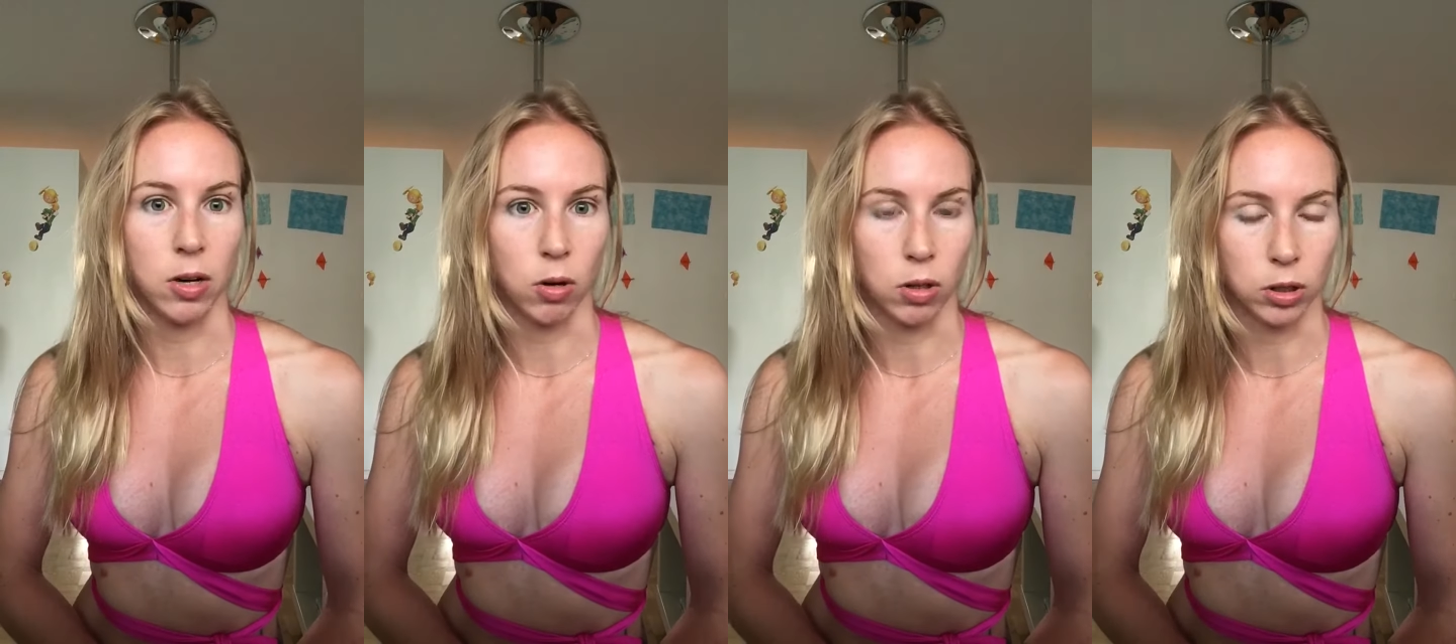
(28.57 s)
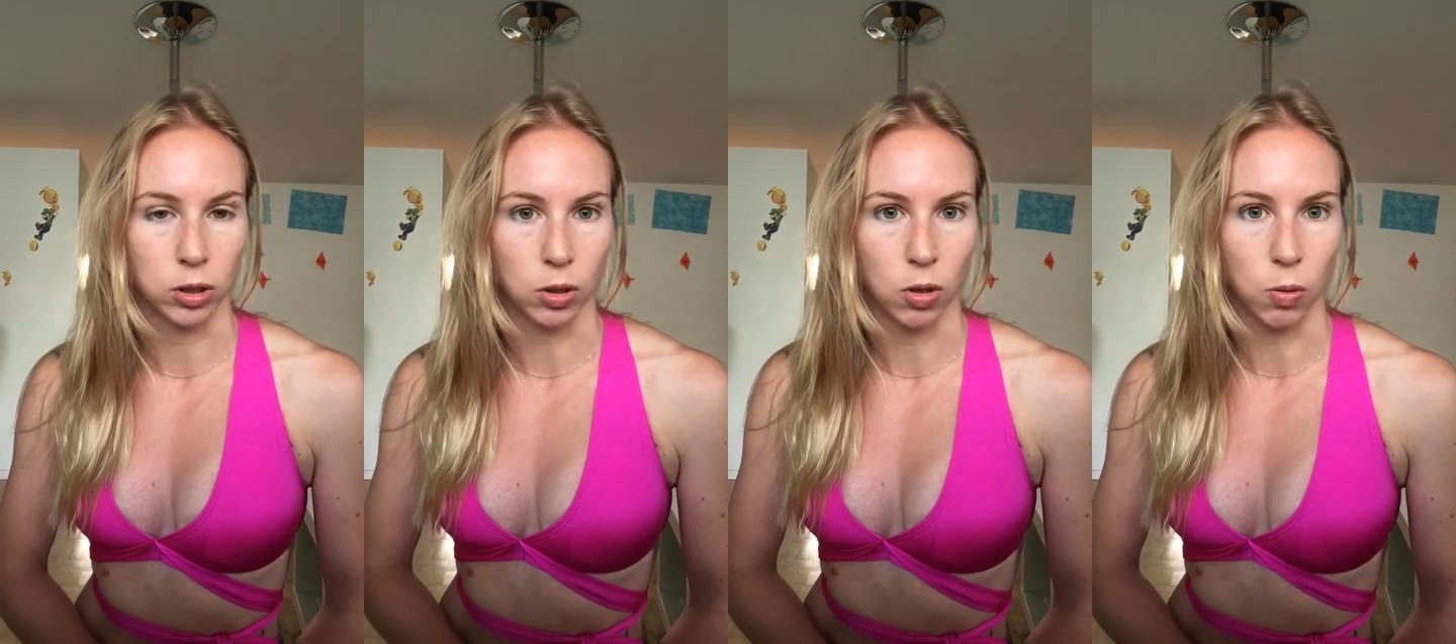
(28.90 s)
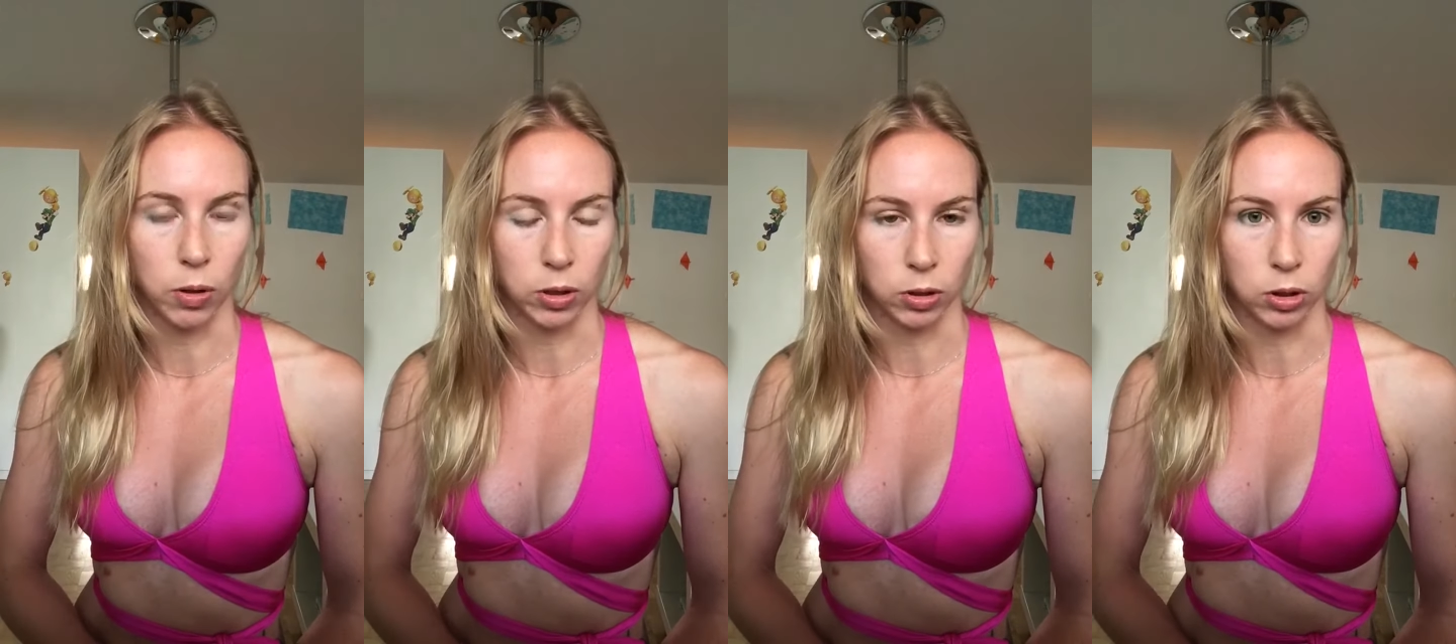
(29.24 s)
not control
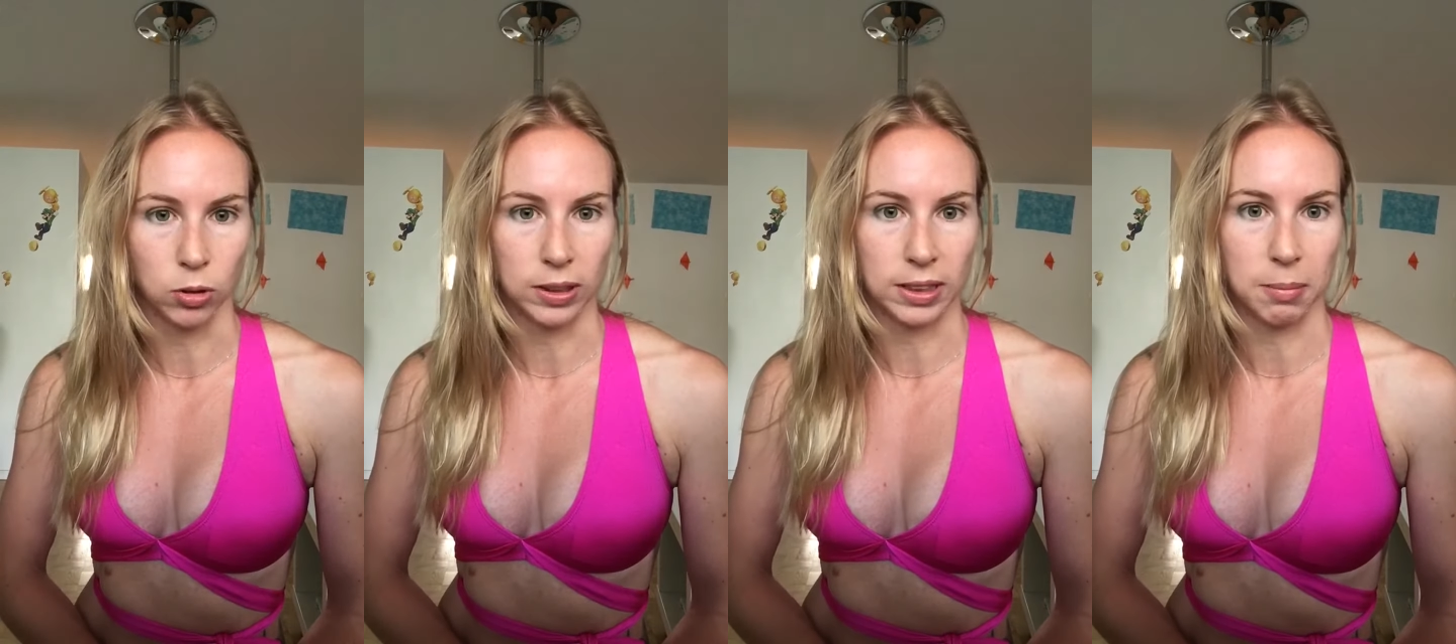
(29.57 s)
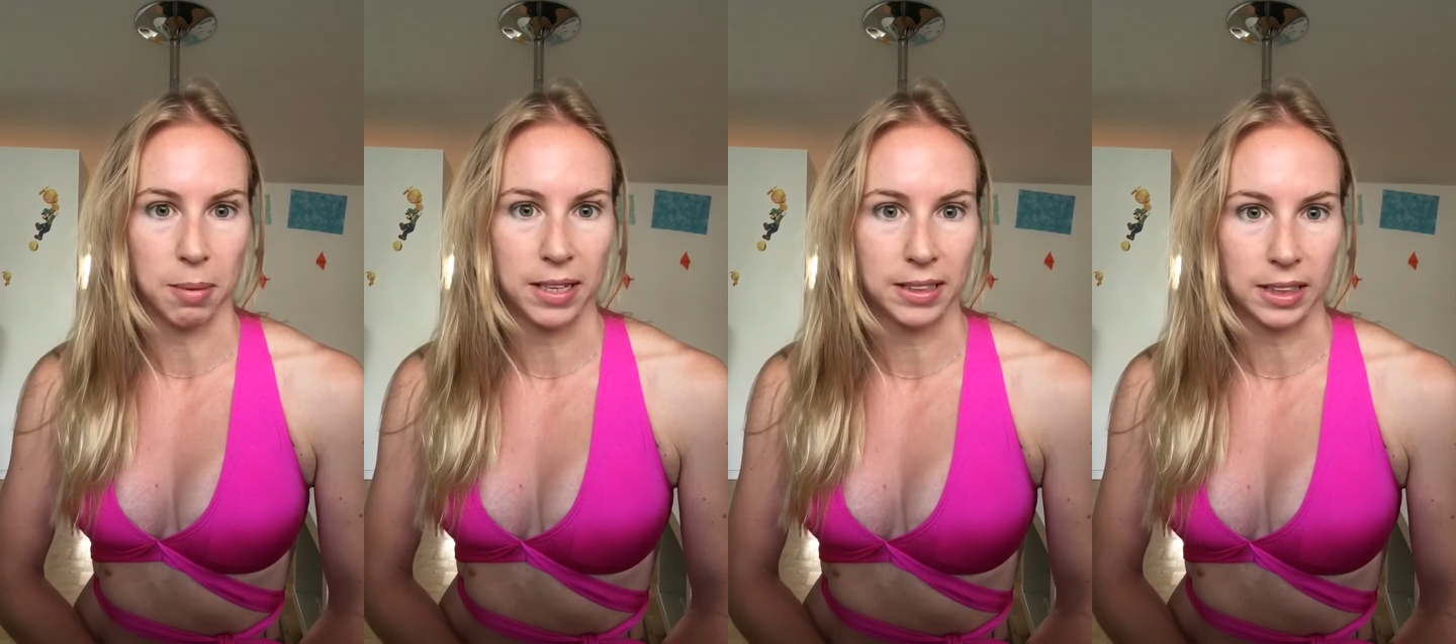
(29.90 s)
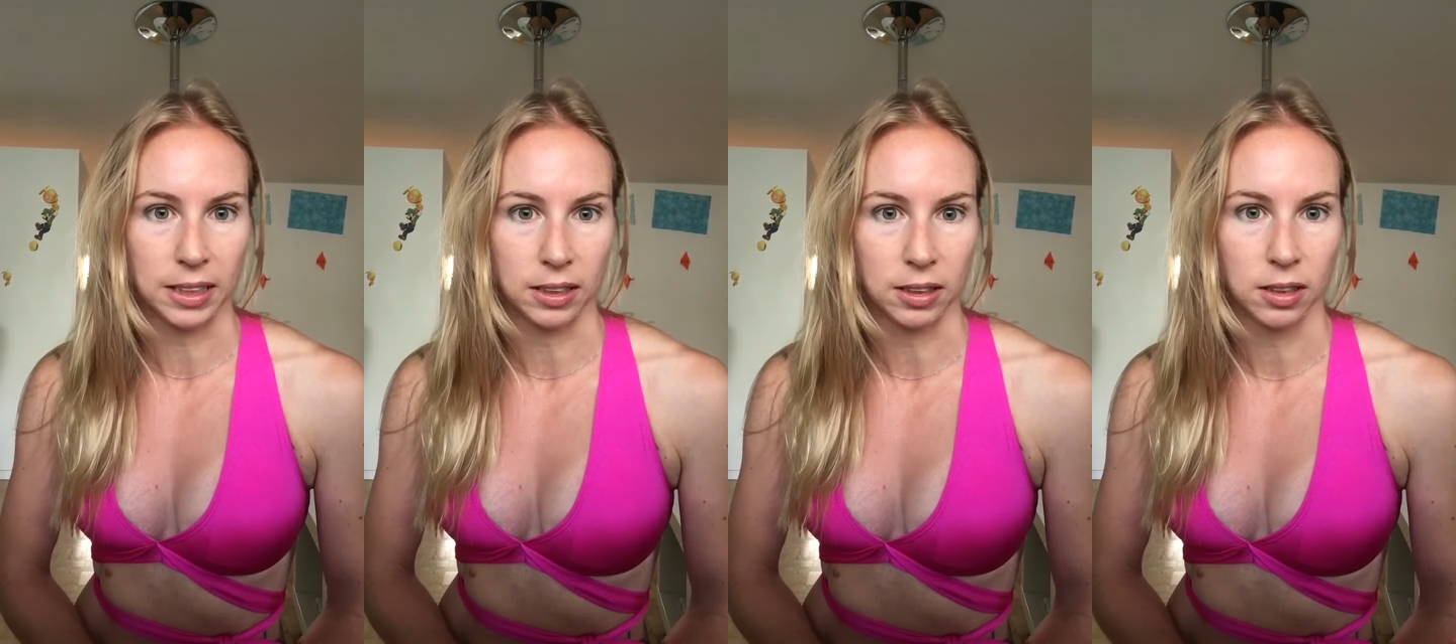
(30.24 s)
what you do is amazing.